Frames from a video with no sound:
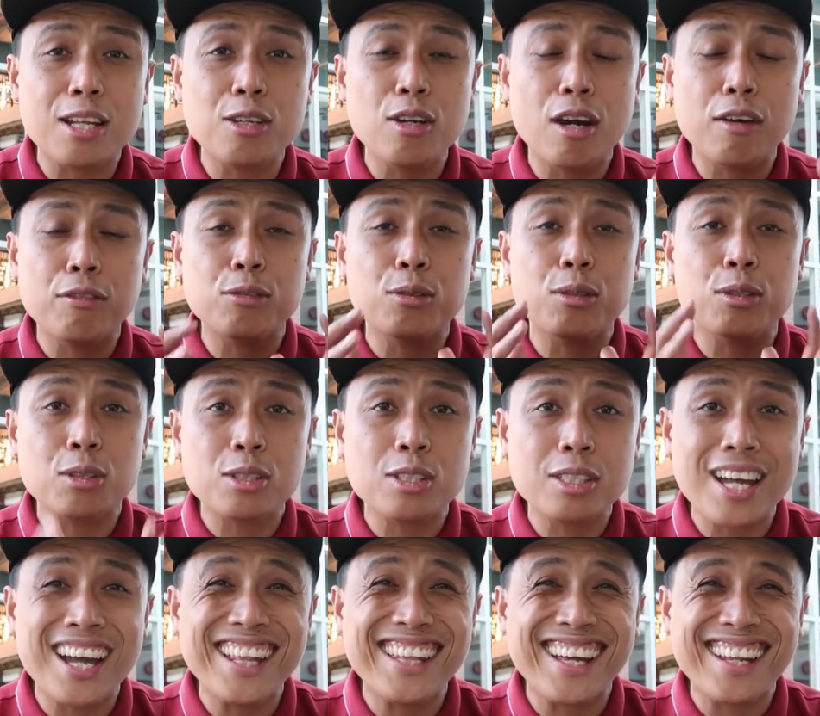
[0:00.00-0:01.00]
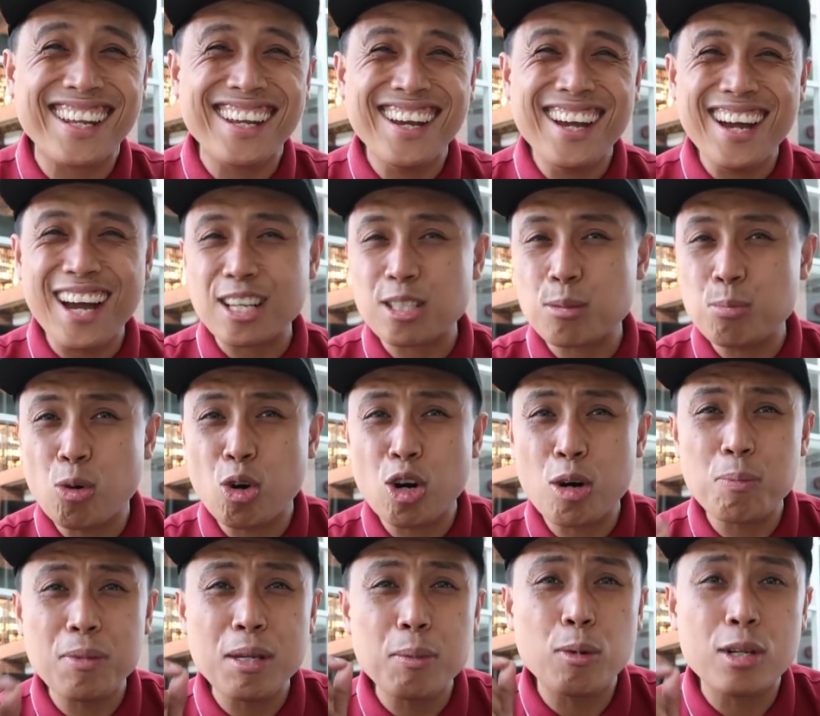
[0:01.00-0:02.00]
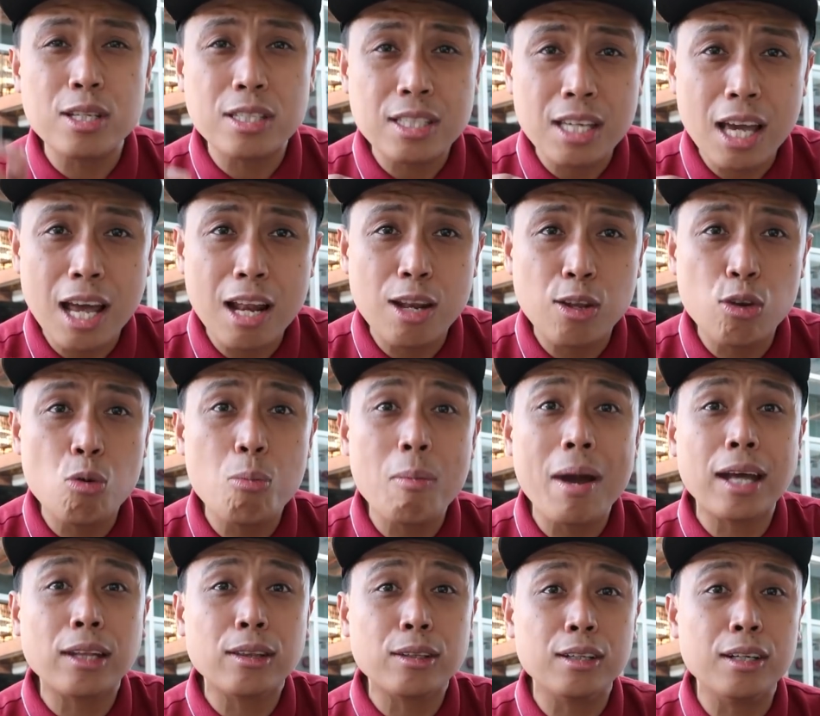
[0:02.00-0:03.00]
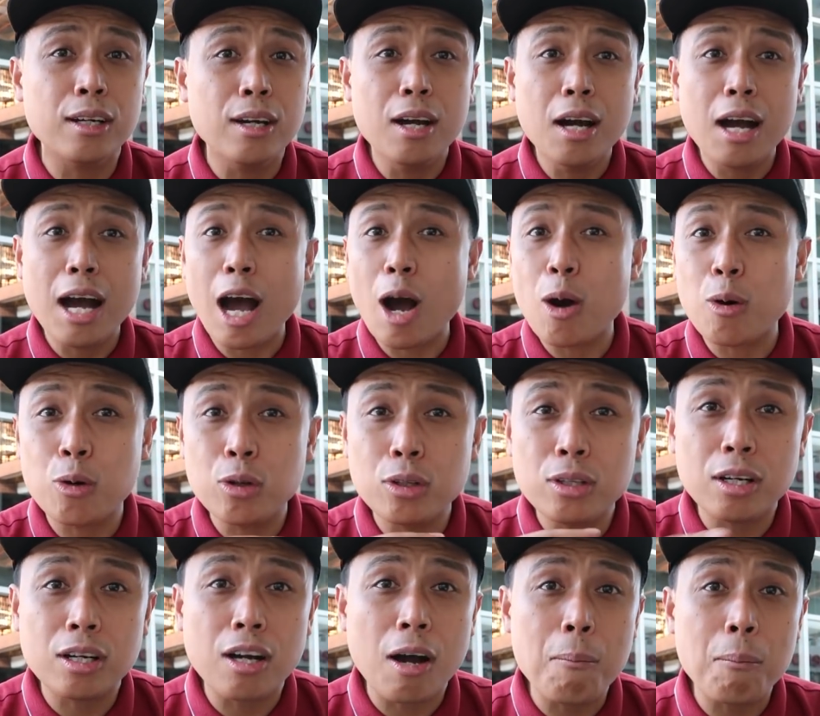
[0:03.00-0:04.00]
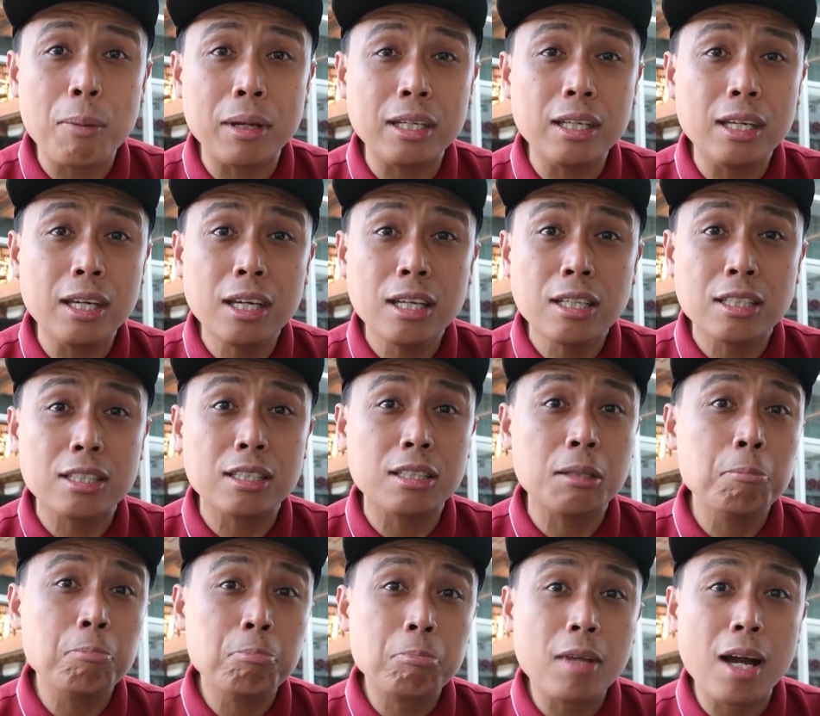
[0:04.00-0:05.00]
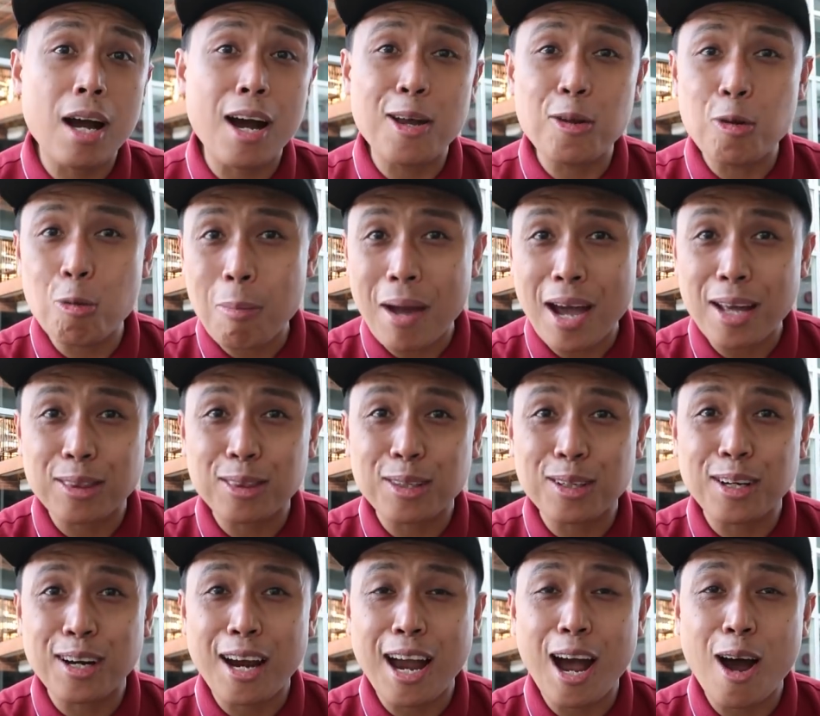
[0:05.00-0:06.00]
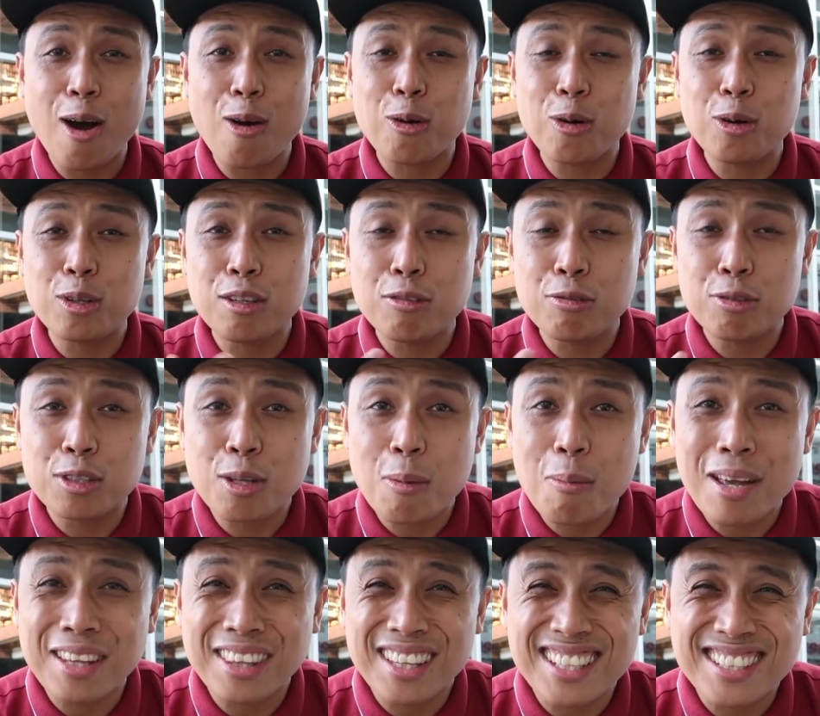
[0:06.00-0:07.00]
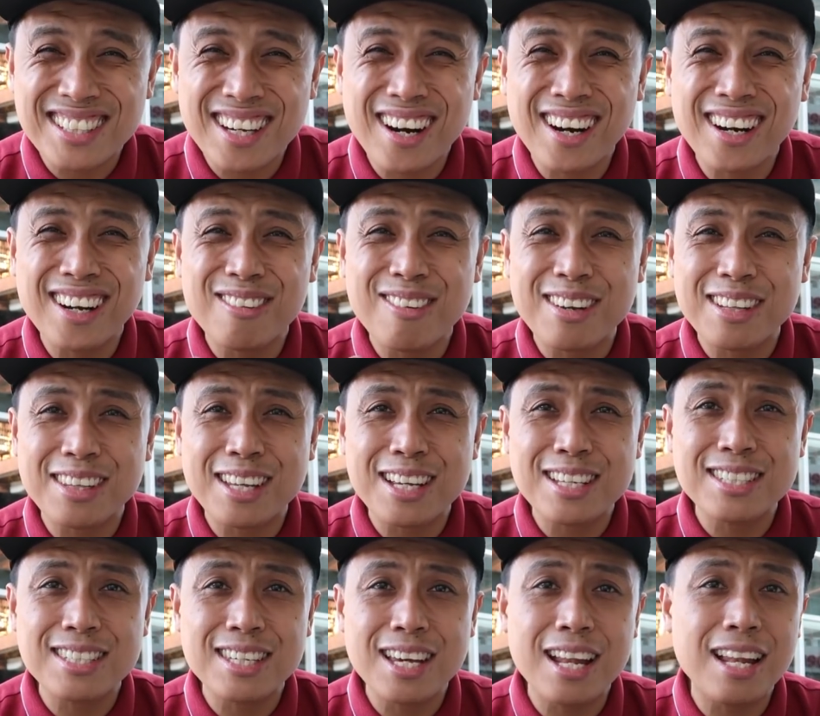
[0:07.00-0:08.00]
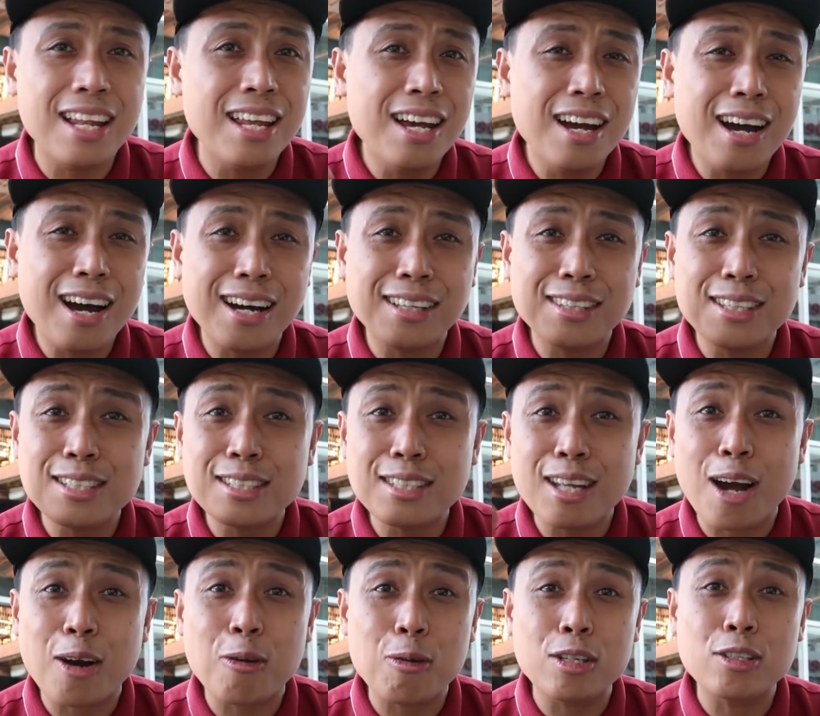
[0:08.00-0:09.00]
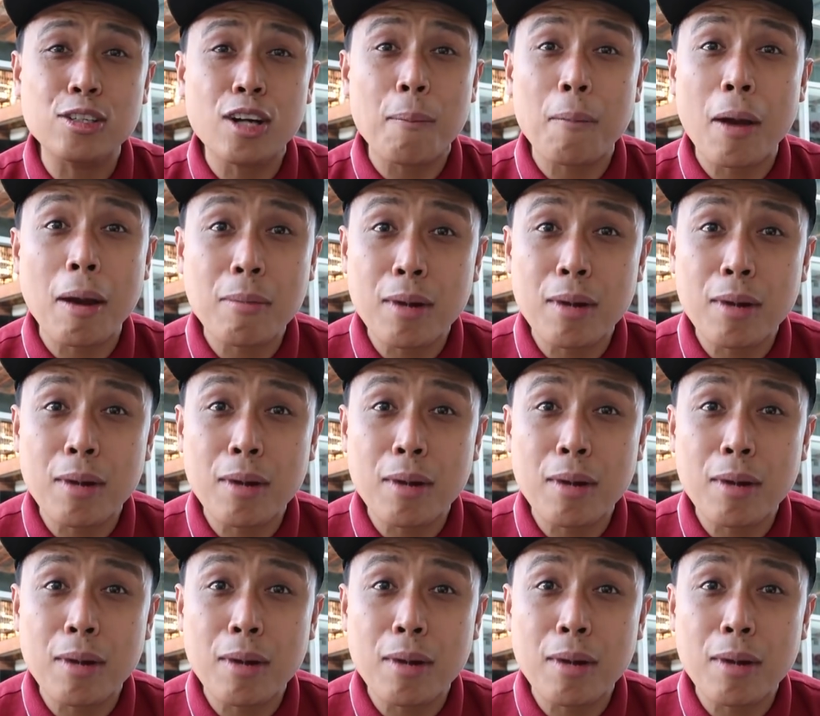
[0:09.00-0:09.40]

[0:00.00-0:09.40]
And you have to understand that as more people sell, no matter how good the company is, no matter how good the fundamentals are, when they sell, the stock will drop.